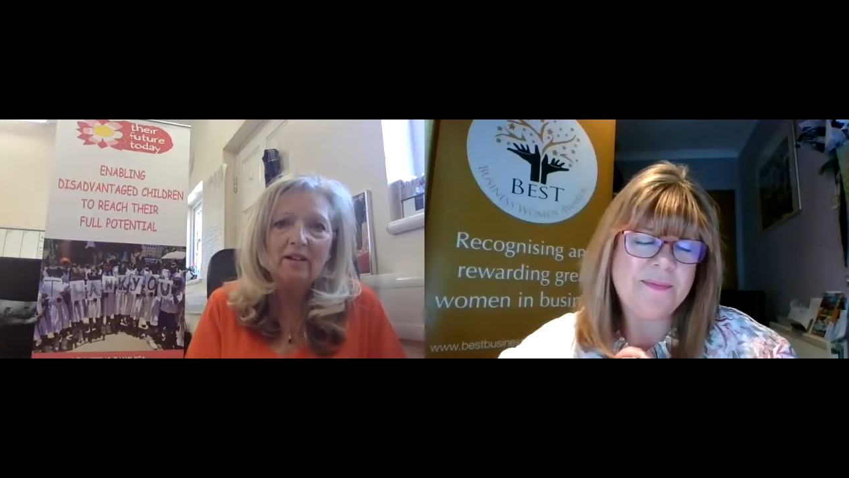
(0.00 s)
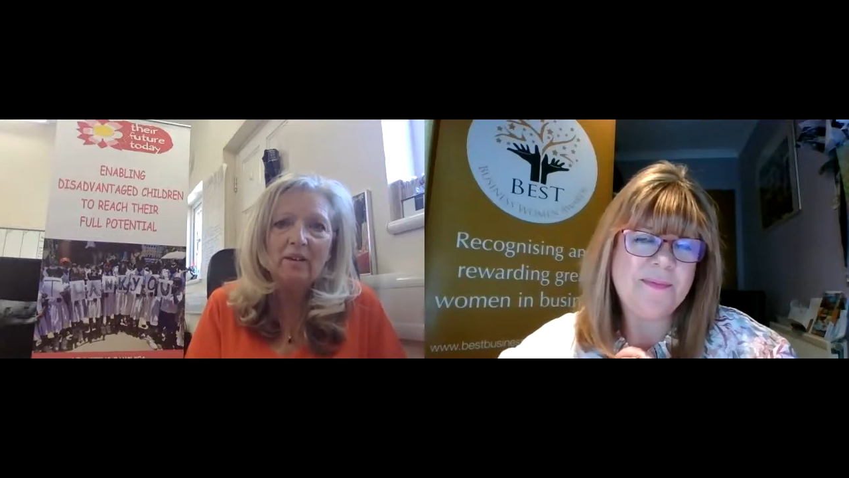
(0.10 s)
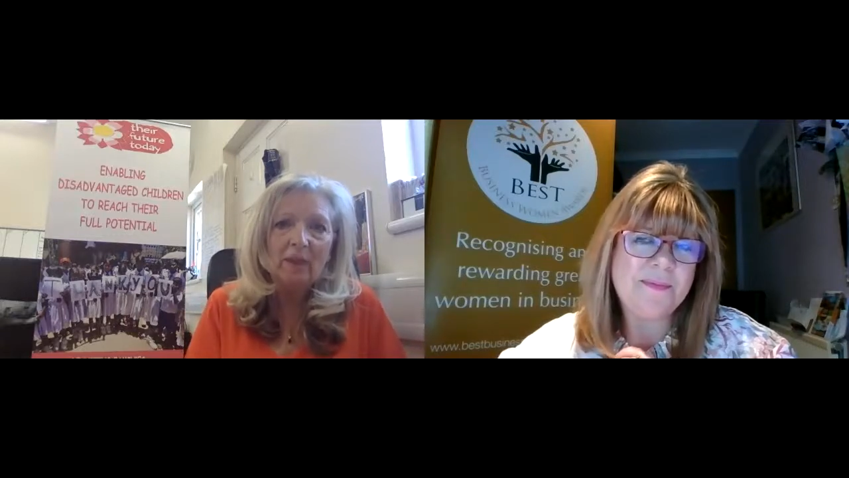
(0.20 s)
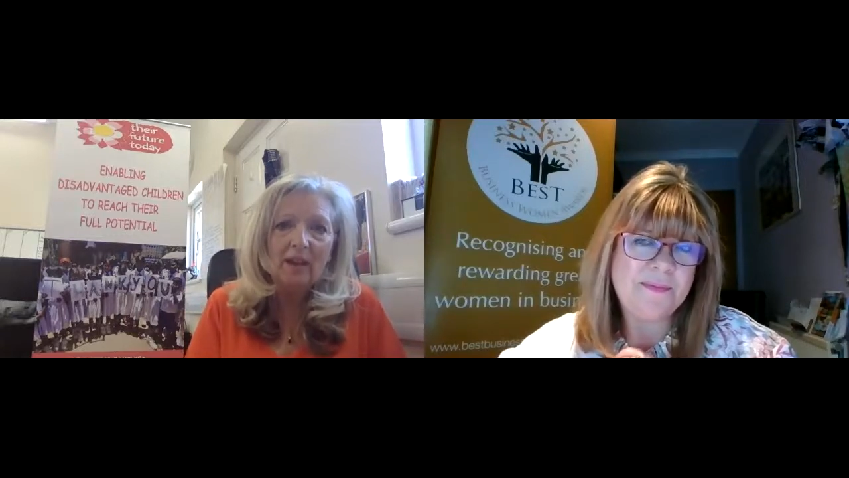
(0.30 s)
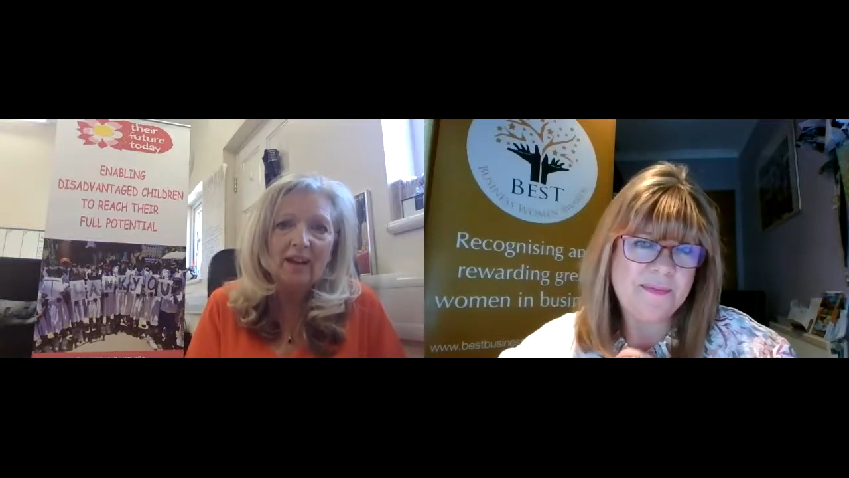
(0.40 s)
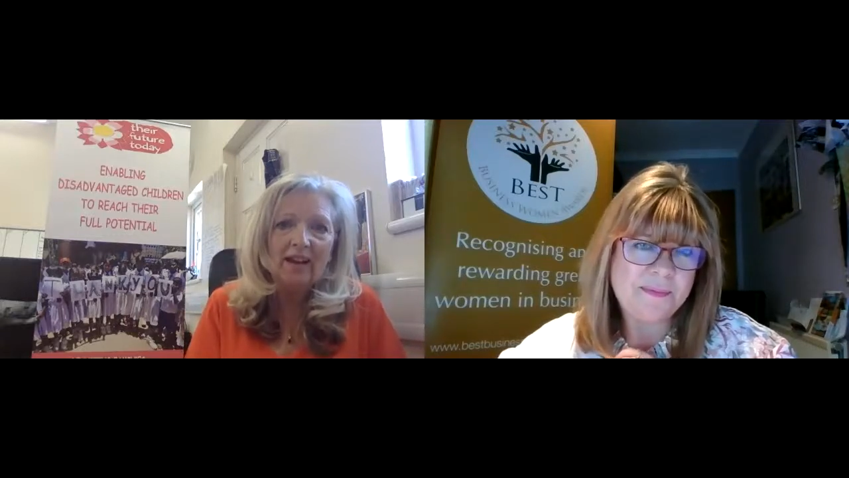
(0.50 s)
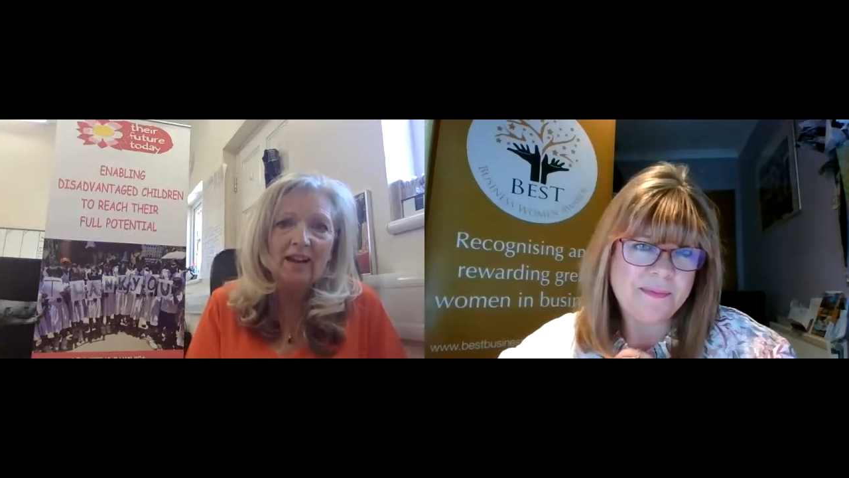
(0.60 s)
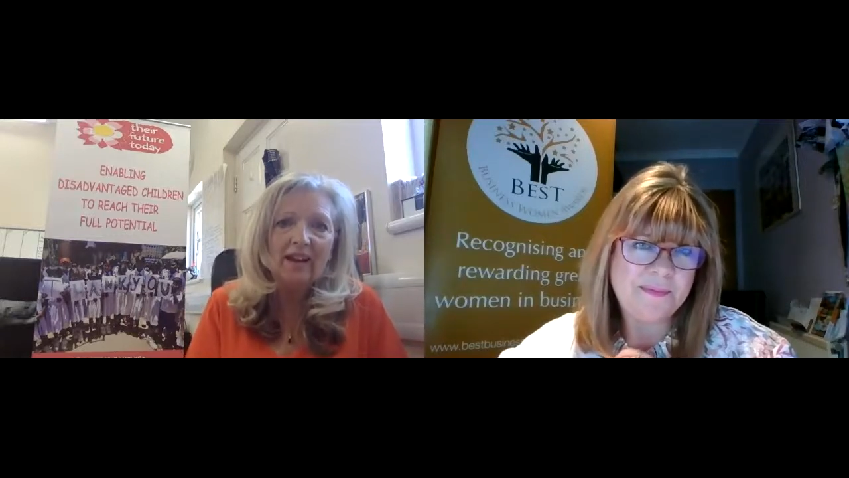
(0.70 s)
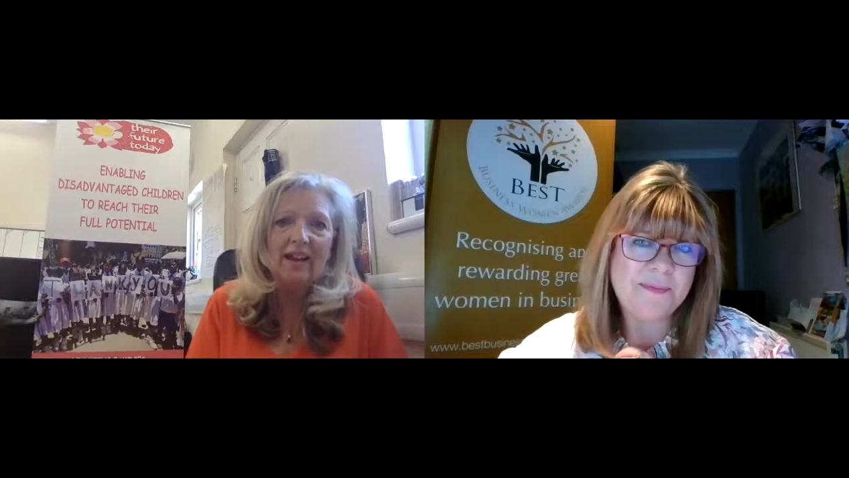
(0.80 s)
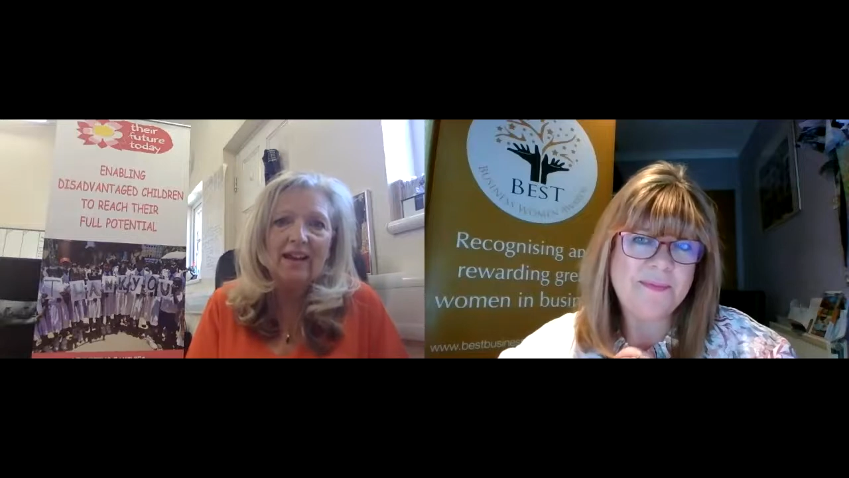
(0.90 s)

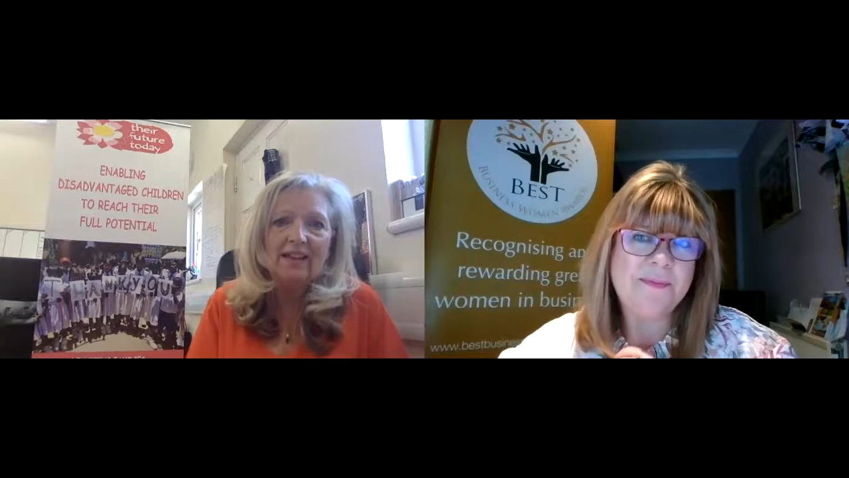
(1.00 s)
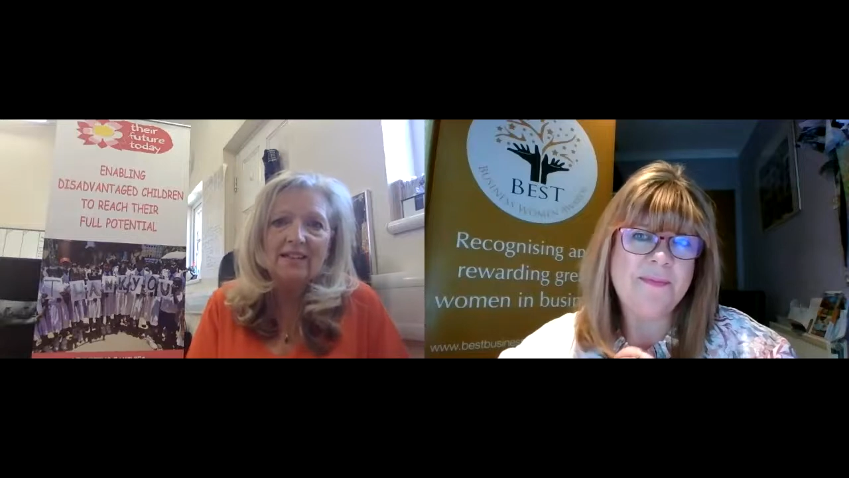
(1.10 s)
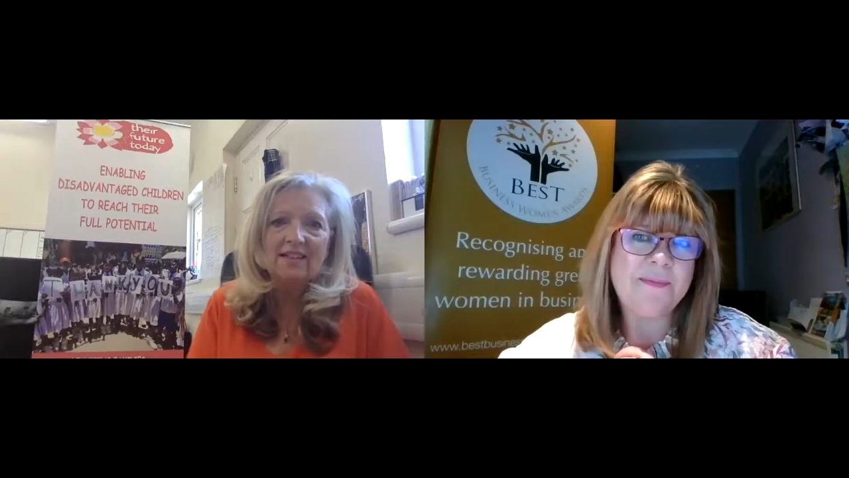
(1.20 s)
applying and